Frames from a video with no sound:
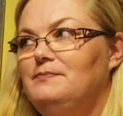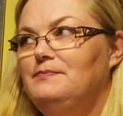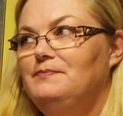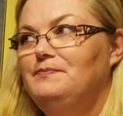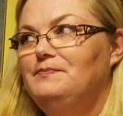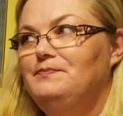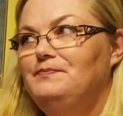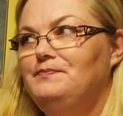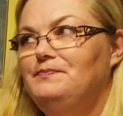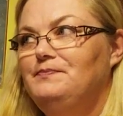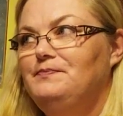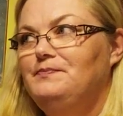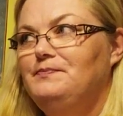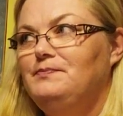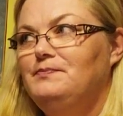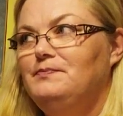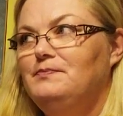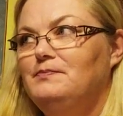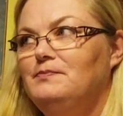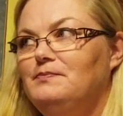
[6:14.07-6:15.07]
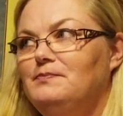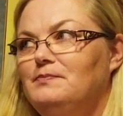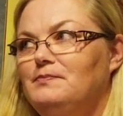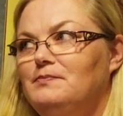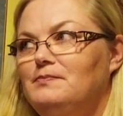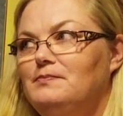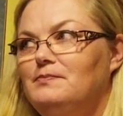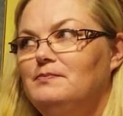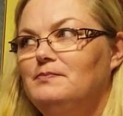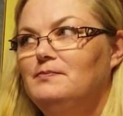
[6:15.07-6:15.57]

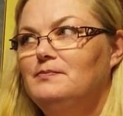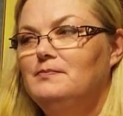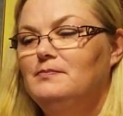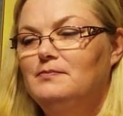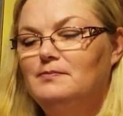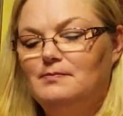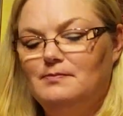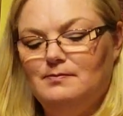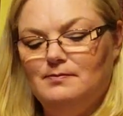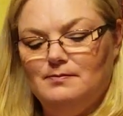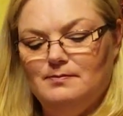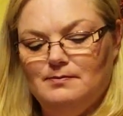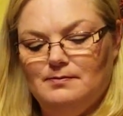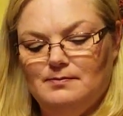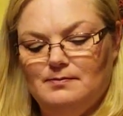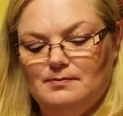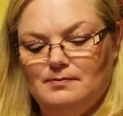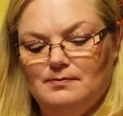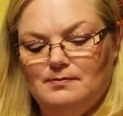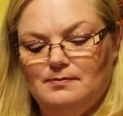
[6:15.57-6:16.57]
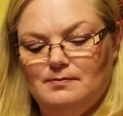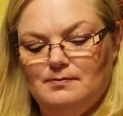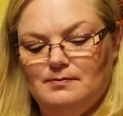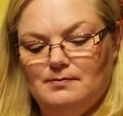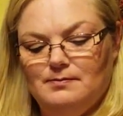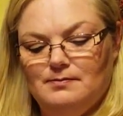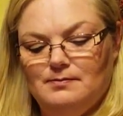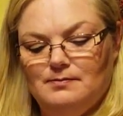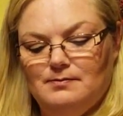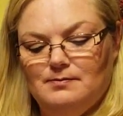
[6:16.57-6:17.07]

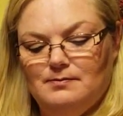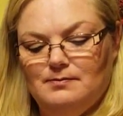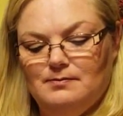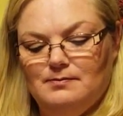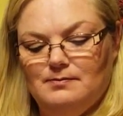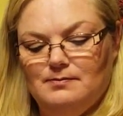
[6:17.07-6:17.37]
(silent)